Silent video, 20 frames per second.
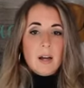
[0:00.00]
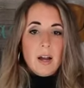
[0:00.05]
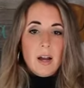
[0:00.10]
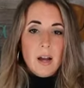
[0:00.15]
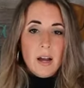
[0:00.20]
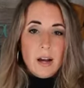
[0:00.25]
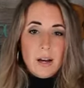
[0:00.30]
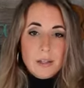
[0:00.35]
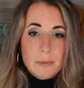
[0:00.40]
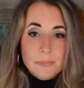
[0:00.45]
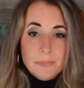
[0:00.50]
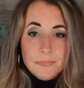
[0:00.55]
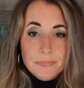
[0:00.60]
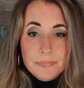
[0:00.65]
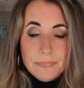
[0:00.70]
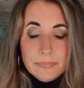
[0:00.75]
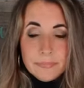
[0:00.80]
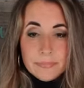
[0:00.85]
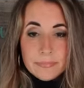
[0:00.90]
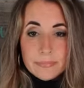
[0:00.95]
Um,
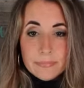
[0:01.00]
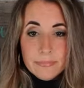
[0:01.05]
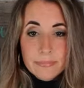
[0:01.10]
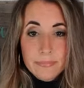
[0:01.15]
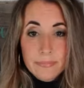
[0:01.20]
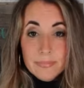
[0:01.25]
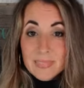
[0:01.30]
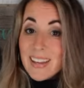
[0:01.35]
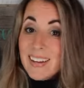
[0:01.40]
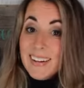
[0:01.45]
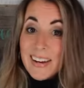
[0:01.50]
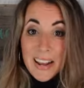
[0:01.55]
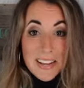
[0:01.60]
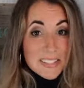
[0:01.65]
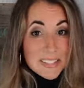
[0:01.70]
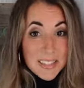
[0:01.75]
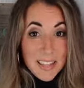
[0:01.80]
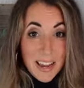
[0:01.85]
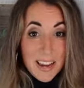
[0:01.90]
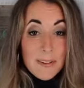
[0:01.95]

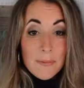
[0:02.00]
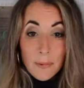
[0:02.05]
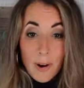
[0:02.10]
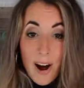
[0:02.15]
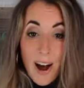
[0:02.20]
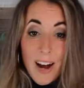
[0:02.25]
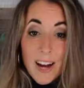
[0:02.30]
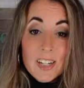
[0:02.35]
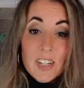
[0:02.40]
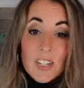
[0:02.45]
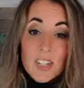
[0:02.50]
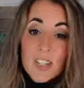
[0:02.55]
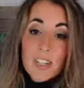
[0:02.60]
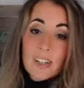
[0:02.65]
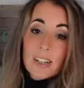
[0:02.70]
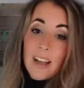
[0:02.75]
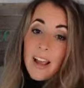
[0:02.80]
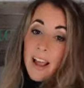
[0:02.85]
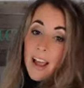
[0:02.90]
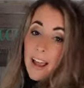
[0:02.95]
nice light wash,
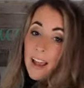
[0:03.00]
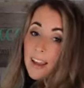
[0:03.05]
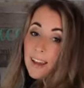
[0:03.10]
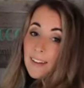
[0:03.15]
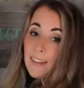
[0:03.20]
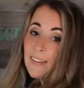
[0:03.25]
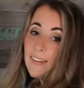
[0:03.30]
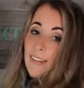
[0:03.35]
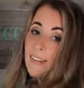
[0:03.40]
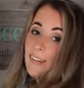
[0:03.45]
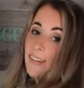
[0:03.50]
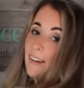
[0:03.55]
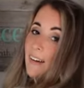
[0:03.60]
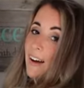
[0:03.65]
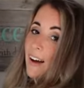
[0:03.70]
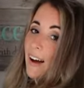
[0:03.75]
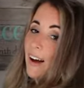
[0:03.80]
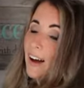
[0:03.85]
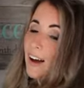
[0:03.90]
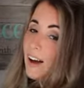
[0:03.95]
okay?
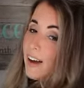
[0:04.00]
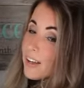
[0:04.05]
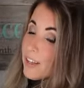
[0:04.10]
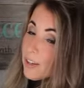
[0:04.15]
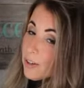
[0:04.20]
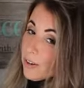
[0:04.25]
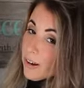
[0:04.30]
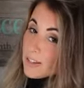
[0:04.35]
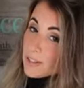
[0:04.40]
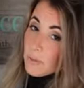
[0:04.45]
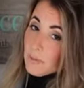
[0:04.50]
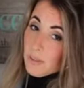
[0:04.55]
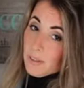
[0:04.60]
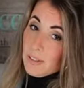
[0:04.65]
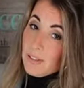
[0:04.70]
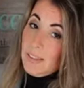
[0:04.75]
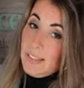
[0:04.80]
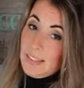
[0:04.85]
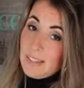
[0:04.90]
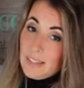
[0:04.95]
Uh, you guys will,
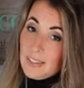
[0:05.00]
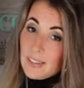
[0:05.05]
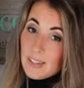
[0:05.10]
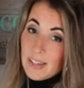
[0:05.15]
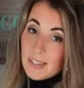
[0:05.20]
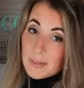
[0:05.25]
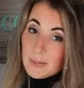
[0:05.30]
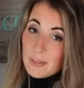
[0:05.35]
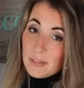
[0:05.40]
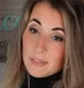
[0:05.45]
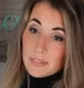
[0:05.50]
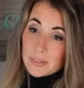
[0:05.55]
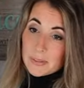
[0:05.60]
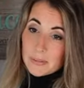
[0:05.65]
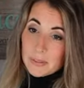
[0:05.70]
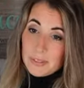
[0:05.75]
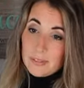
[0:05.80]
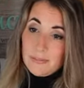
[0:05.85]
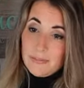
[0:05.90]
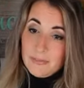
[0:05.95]
you guys will love this
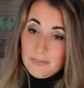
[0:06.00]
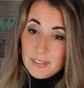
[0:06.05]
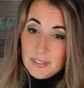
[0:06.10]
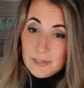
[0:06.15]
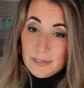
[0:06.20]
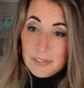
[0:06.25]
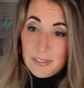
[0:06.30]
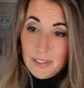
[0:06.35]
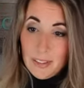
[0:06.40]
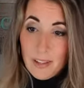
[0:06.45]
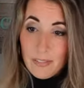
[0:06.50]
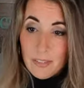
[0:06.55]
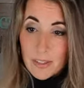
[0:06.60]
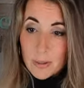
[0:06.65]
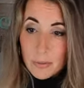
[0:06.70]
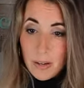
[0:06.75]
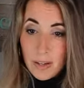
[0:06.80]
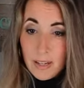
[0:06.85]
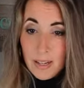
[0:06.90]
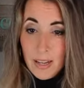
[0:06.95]
one. You'll really love
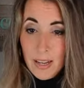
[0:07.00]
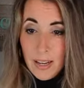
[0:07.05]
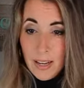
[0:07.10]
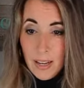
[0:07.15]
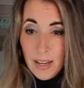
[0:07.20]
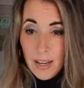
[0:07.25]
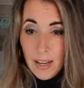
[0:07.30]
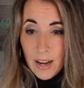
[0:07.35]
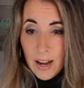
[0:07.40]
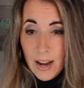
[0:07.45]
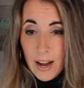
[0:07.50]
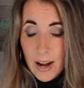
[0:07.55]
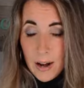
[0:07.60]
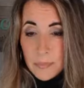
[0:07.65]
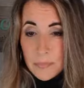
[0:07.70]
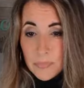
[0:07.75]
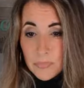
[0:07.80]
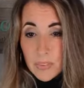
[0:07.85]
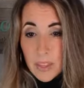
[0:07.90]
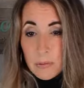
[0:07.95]
this one.
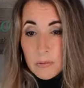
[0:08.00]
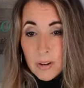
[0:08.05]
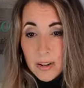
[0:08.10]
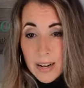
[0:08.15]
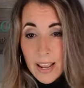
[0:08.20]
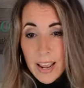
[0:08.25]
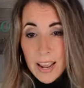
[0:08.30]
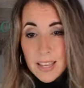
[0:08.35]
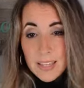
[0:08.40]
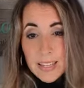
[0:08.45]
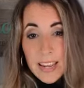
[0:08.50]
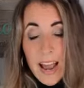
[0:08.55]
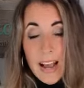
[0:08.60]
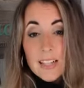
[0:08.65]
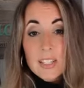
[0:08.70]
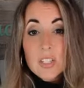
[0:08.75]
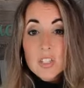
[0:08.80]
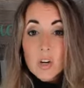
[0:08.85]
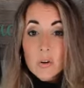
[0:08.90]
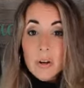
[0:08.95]
Um, Renee,
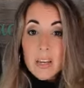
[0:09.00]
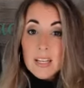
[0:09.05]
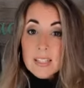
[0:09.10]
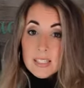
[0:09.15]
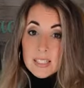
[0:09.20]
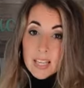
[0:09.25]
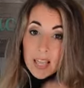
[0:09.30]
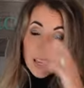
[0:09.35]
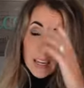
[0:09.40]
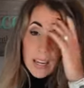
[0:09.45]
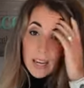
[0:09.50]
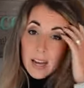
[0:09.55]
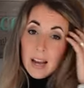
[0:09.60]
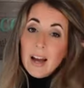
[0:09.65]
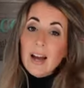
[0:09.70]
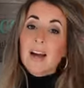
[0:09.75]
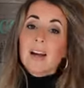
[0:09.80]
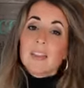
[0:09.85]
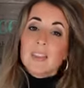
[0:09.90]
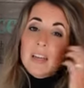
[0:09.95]
yes, so it's like, a,
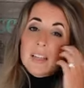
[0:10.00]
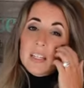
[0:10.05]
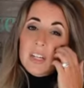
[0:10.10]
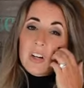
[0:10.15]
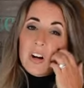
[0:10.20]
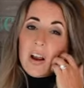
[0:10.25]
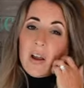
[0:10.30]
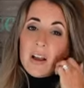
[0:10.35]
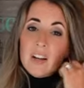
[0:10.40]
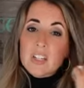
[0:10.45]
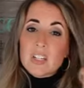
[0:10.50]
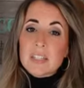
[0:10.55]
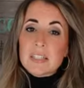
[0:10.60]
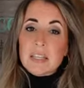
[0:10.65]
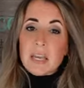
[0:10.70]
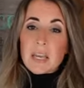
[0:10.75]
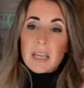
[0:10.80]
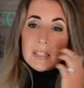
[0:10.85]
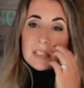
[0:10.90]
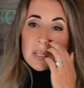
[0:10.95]
uh, that's a gray, she's
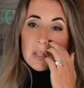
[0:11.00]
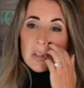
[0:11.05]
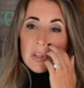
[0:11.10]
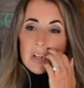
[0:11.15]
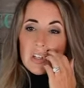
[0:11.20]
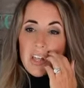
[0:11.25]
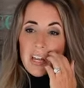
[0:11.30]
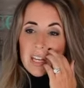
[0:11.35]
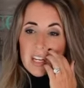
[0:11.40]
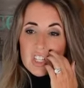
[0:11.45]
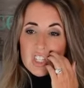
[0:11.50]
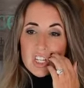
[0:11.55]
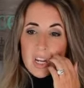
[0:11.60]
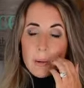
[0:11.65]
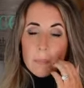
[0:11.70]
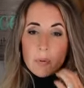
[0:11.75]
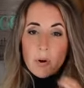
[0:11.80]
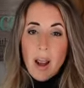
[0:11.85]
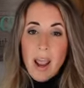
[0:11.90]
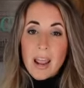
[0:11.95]
like, does it look like a
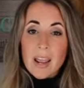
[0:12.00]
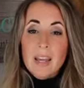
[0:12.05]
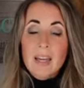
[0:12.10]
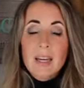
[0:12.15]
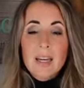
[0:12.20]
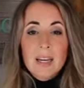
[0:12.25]
chambray?